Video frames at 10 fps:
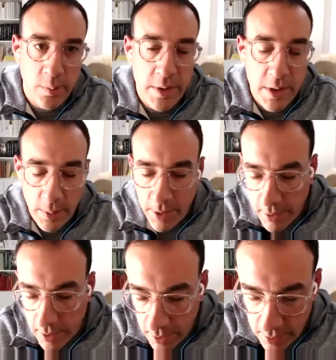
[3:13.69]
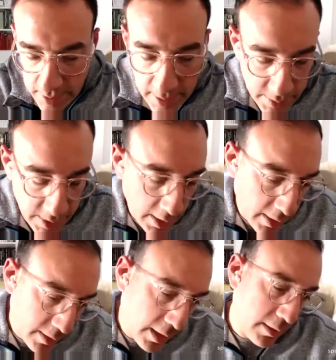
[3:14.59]
basically been around a long time, a
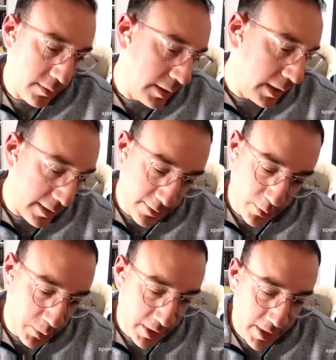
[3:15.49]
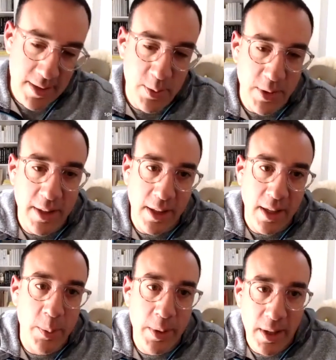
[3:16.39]
lot of a lot of different places within the
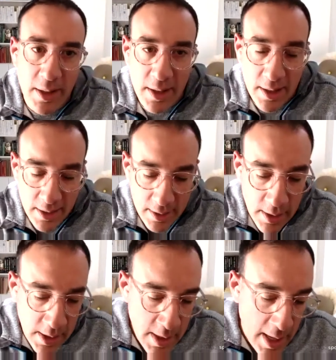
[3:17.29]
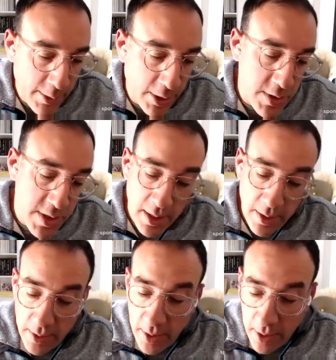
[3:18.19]
company and that. And I would also say
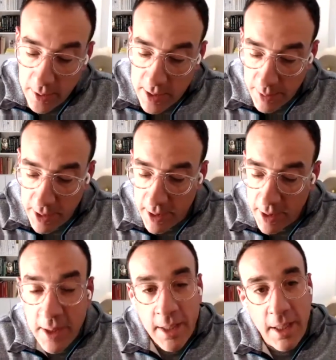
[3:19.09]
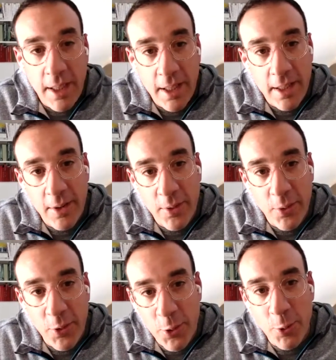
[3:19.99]
that some of the eh,
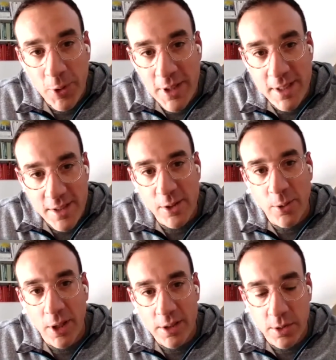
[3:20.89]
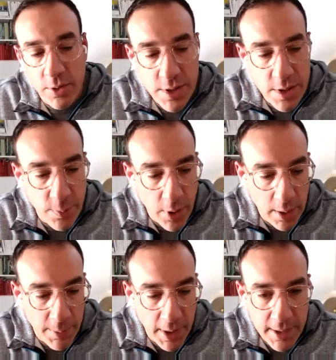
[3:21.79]
new recent too also is you brought
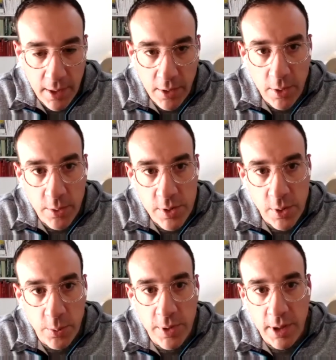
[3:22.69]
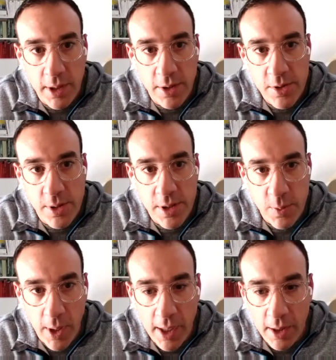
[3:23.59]
on Mike Taylor, who's known within the industry as
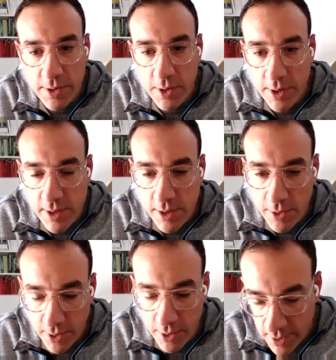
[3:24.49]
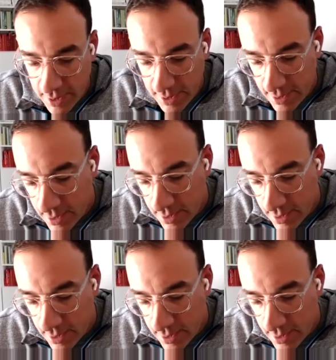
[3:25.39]
well. So that's another. Uh,